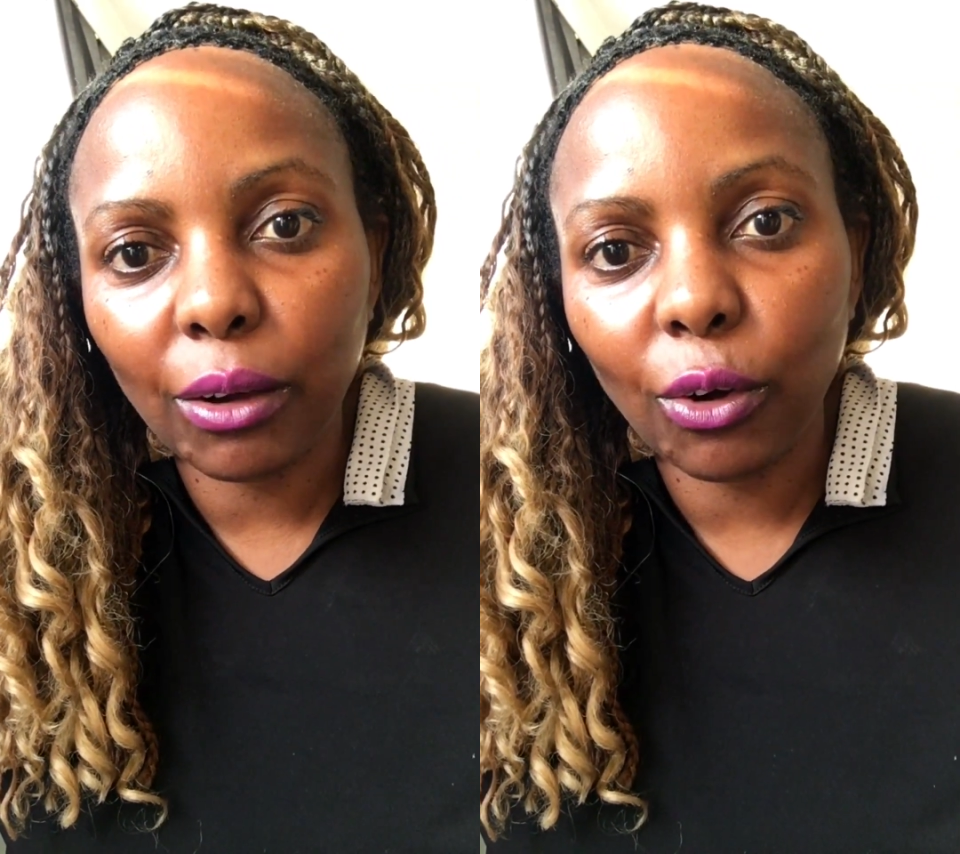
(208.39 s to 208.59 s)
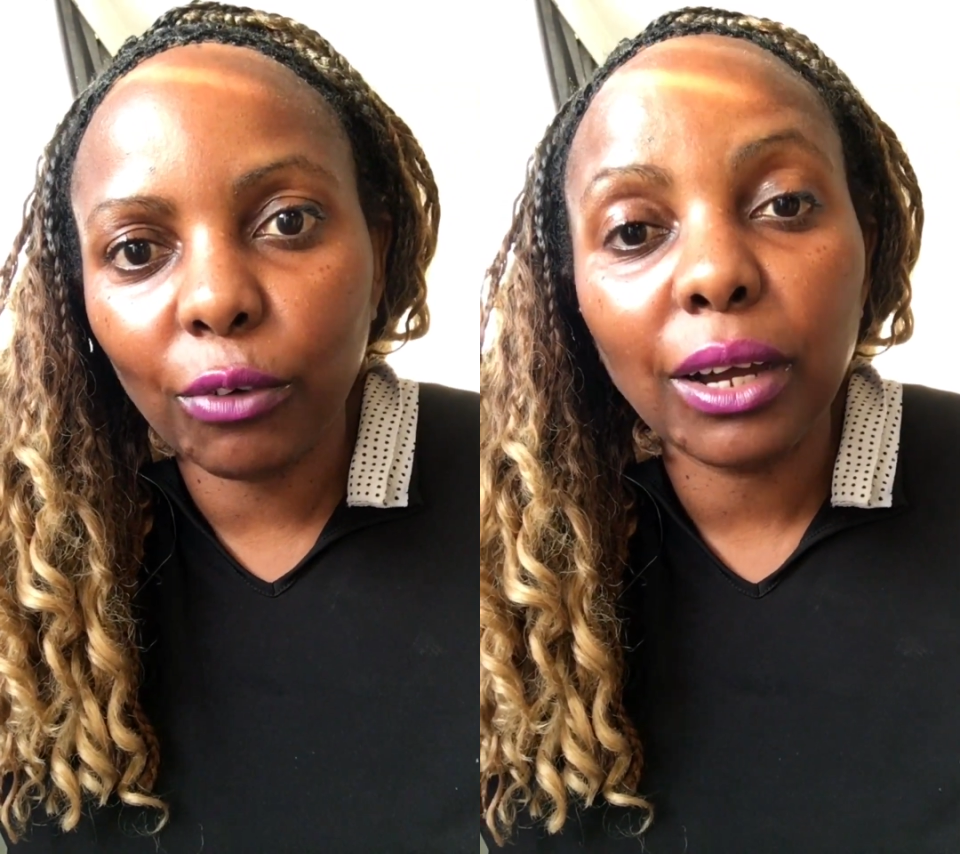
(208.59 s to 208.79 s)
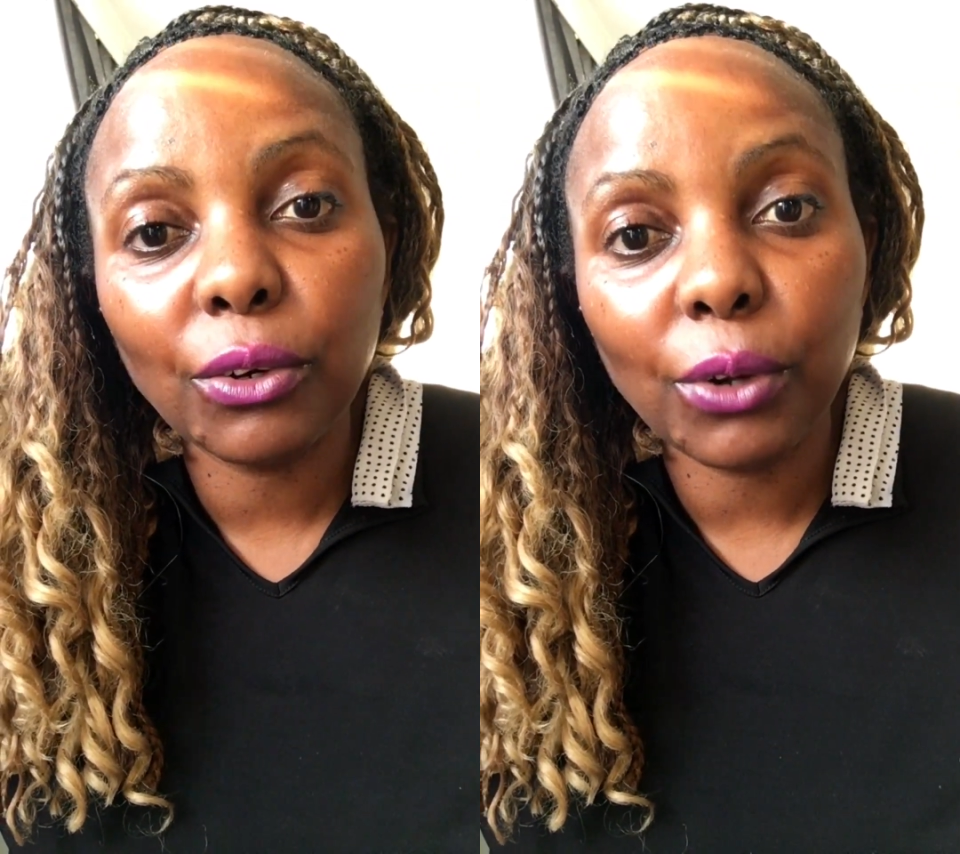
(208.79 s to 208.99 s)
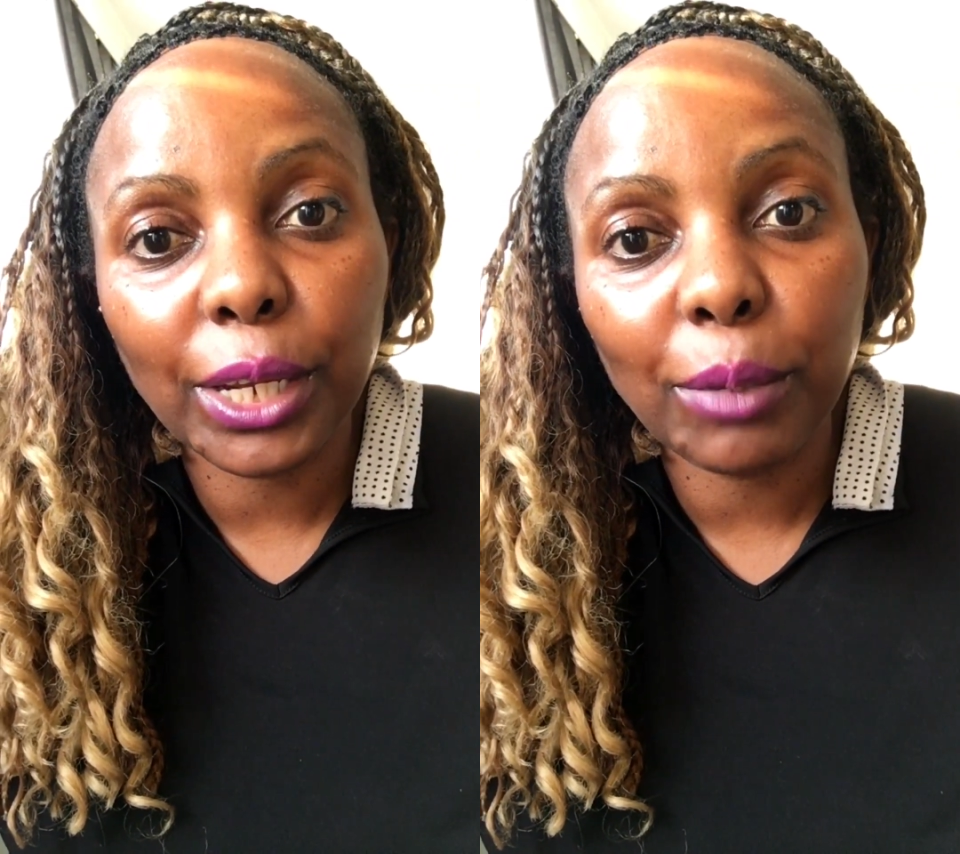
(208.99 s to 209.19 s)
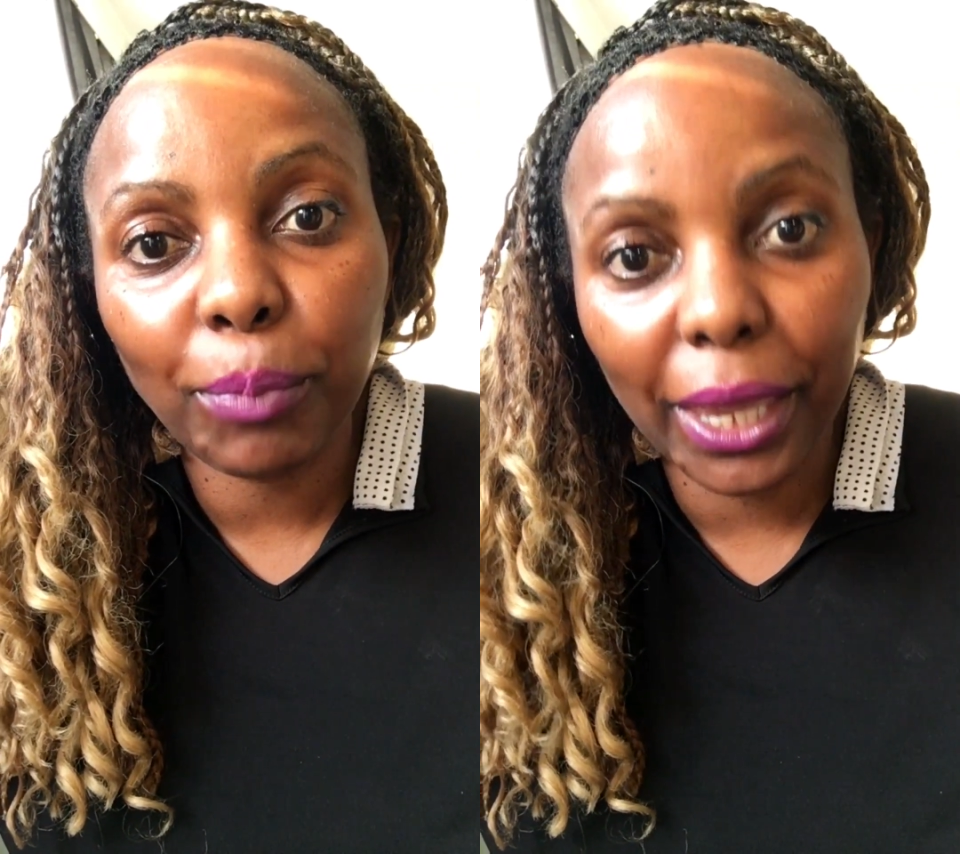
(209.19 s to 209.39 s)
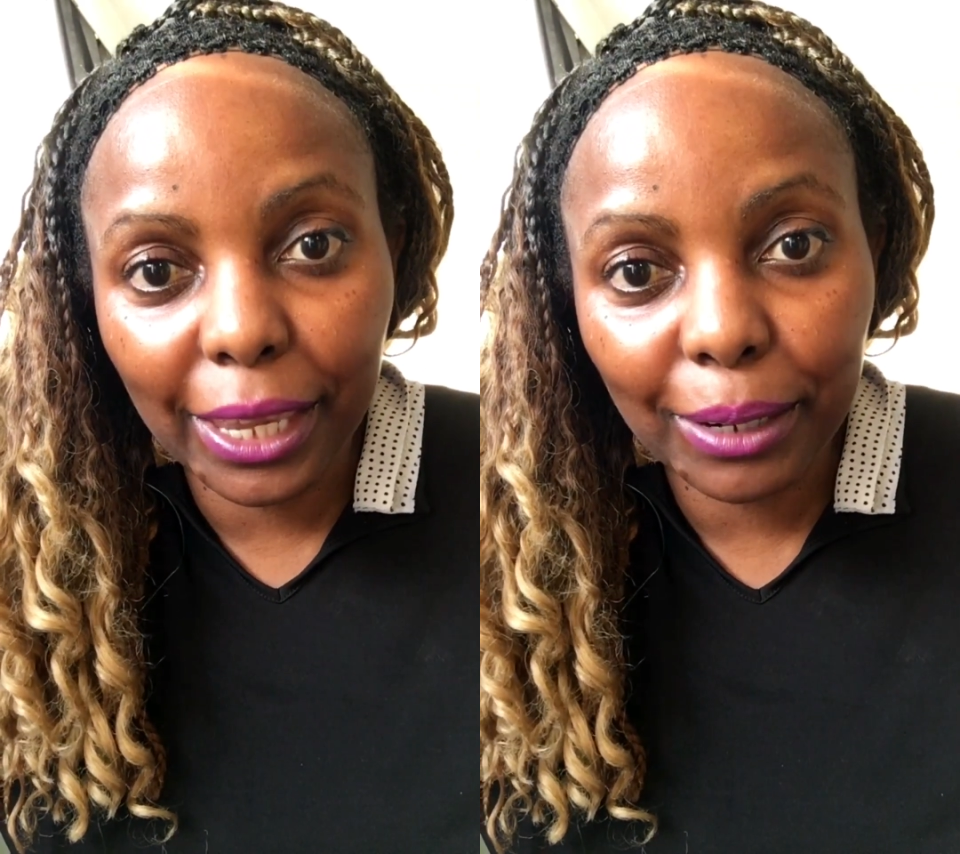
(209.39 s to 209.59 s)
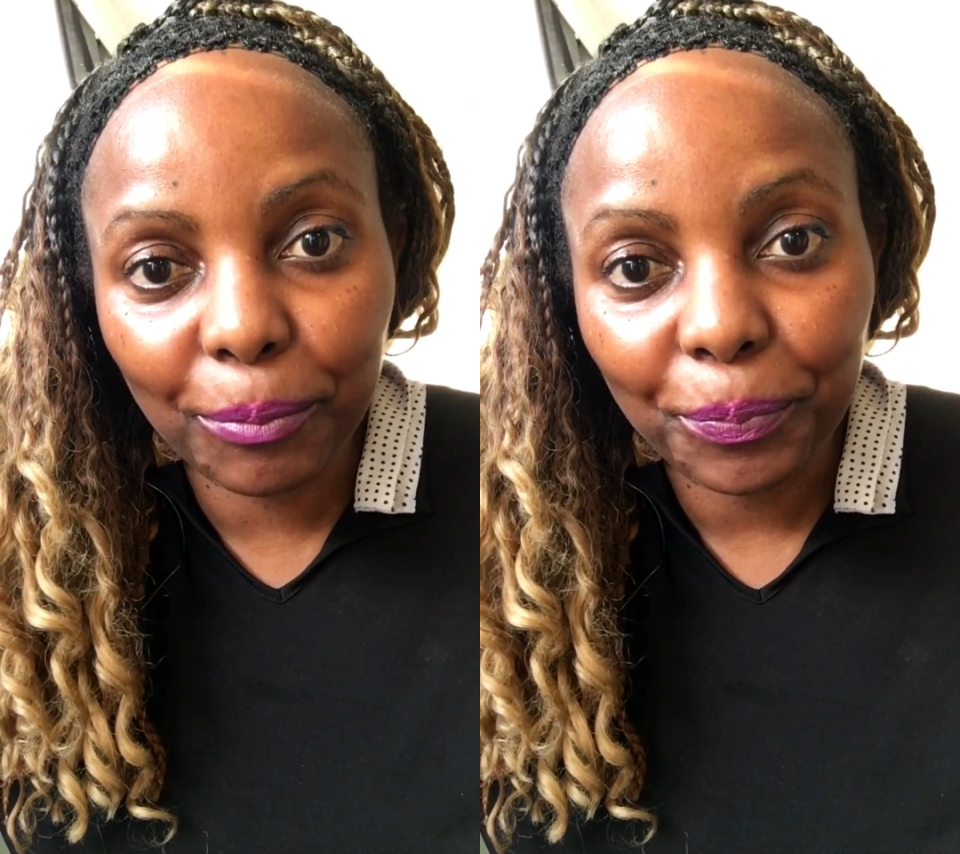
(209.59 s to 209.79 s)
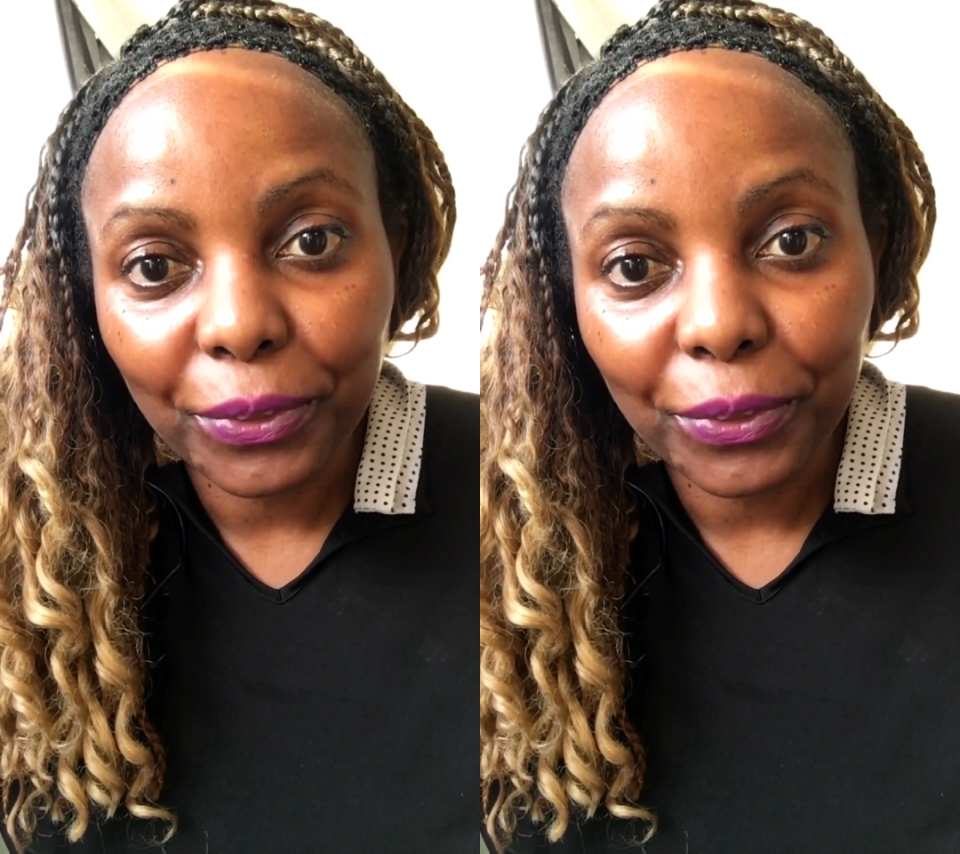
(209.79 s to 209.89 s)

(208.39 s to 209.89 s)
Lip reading: off chronic pain.